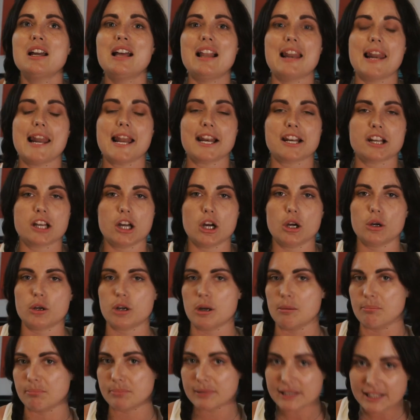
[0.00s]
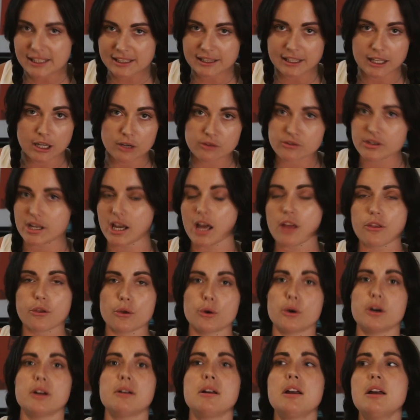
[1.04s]
let go completely of that
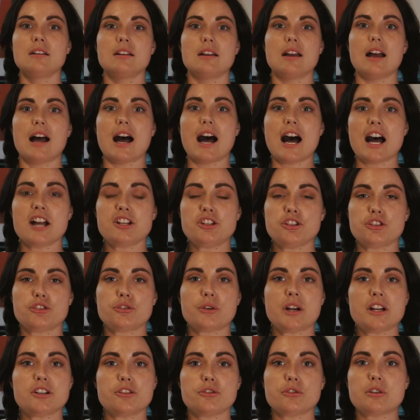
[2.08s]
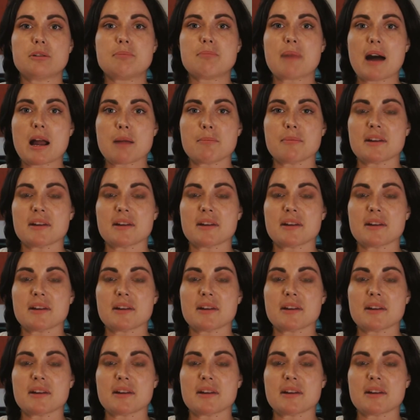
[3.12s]
thought. I just try to remind